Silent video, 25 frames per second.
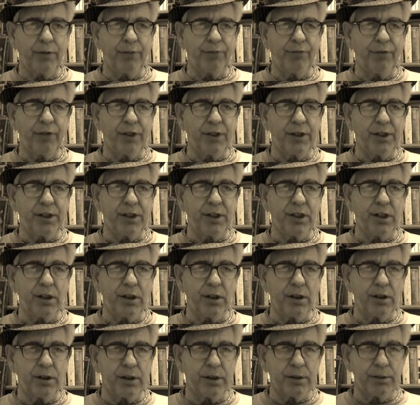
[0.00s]
The
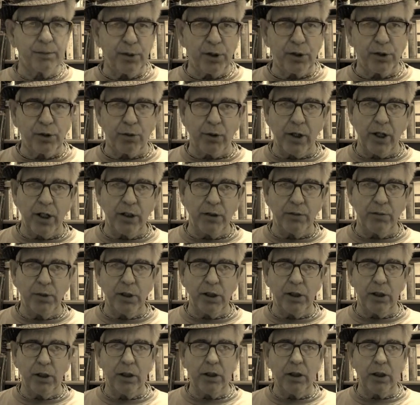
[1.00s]
Philistines betrayed
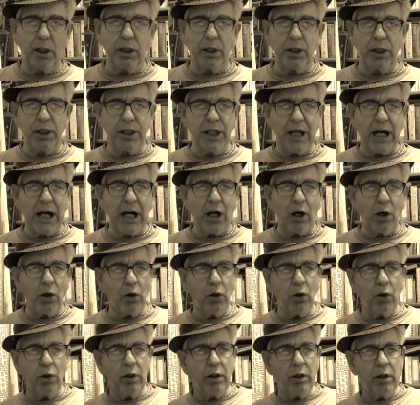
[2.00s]
me, and
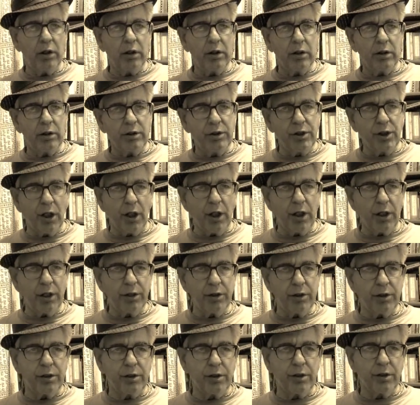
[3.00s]
now
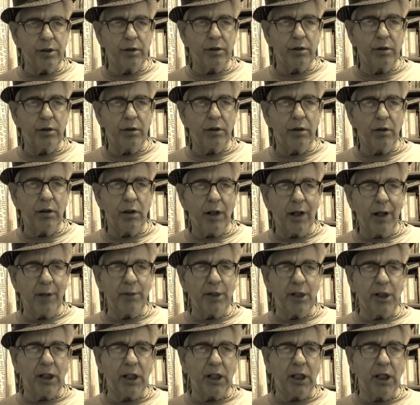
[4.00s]
judge.
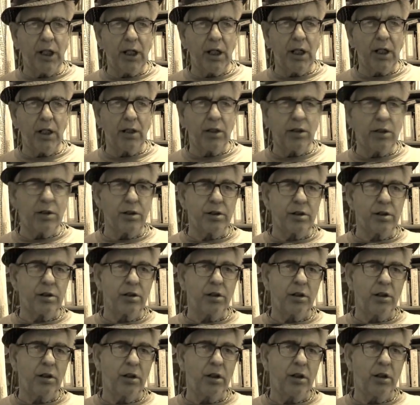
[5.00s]
I'm in a
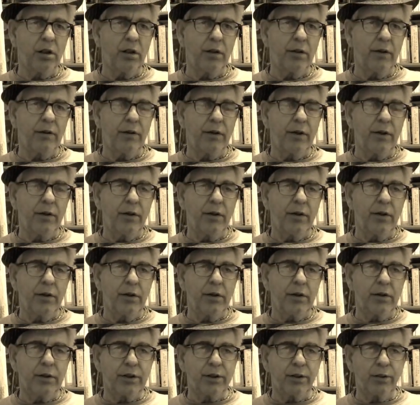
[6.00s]
cage,
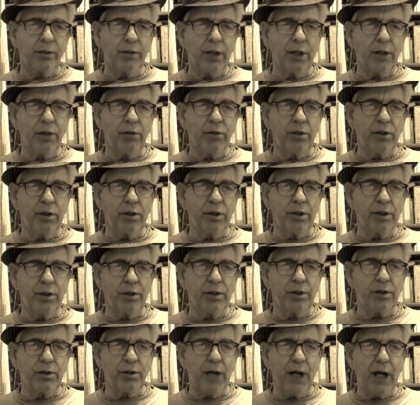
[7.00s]
surrounded
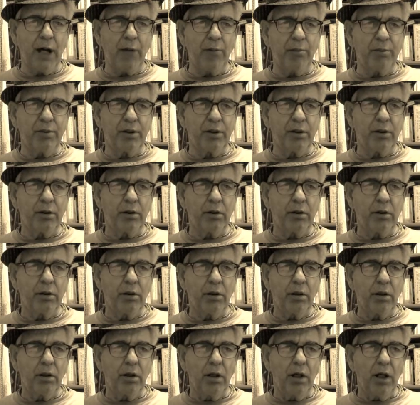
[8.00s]
and trapped.
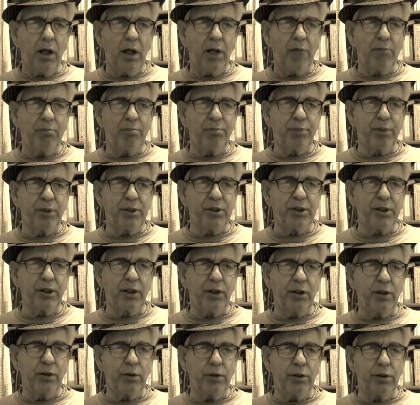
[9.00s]
I'm
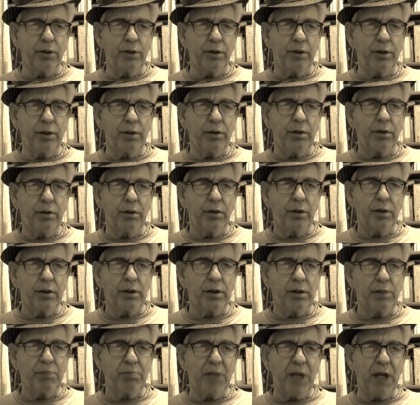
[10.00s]
persecuted,
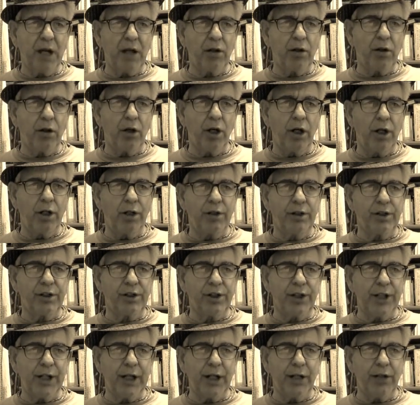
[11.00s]
spat on,
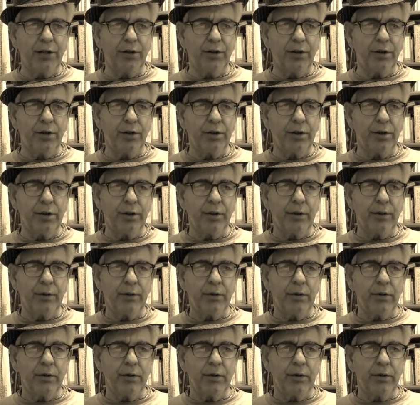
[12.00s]
slandered,